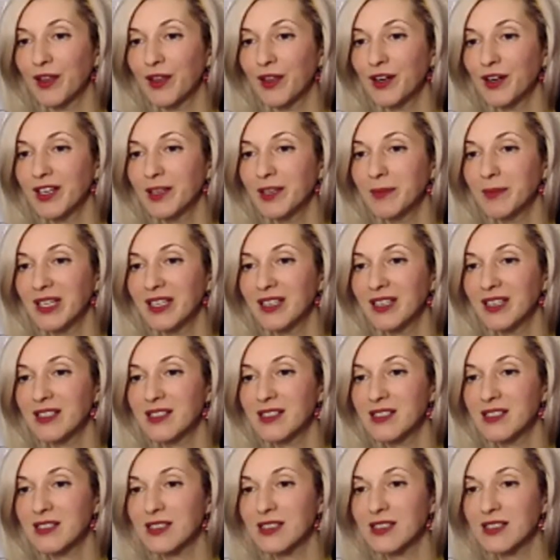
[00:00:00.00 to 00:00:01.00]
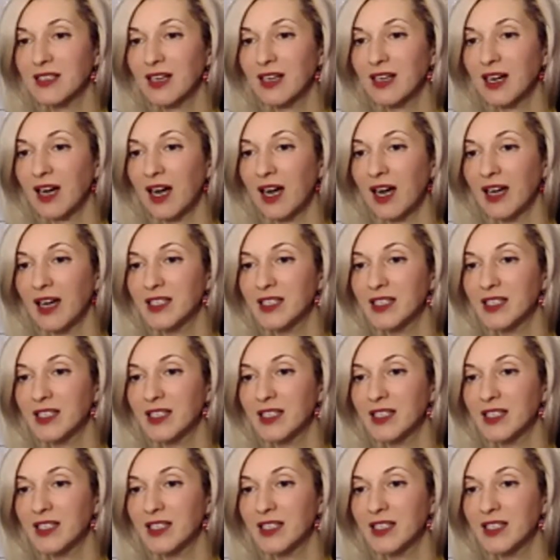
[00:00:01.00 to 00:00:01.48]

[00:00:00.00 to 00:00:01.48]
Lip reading: 30 minutes, I